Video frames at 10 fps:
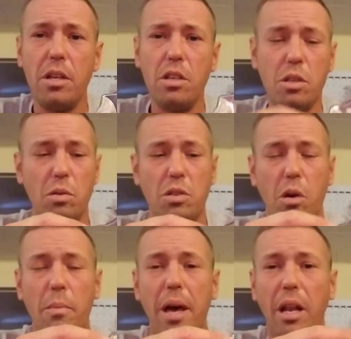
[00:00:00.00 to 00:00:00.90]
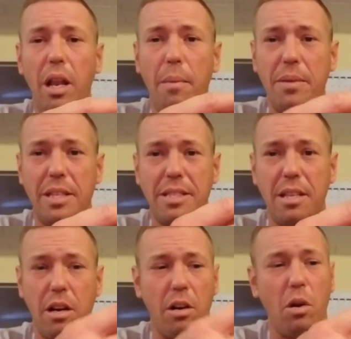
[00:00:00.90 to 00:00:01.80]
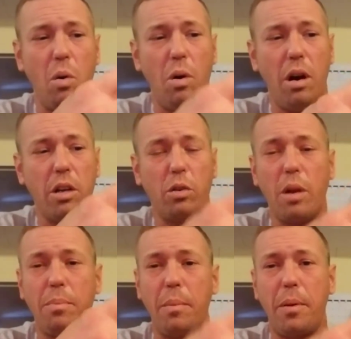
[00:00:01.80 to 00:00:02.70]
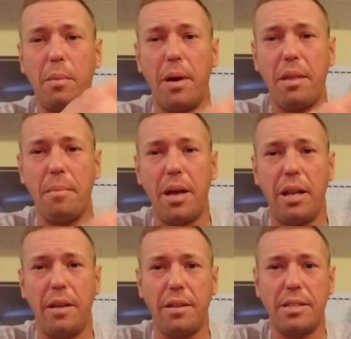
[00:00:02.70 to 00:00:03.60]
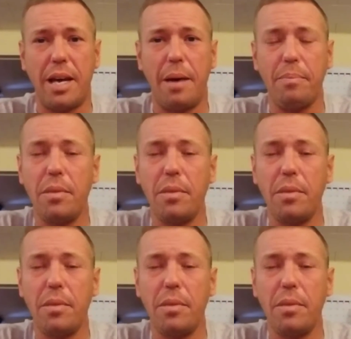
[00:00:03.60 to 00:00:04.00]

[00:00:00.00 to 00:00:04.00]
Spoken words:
So there's no metal up, or no grip up here by the metal on the top.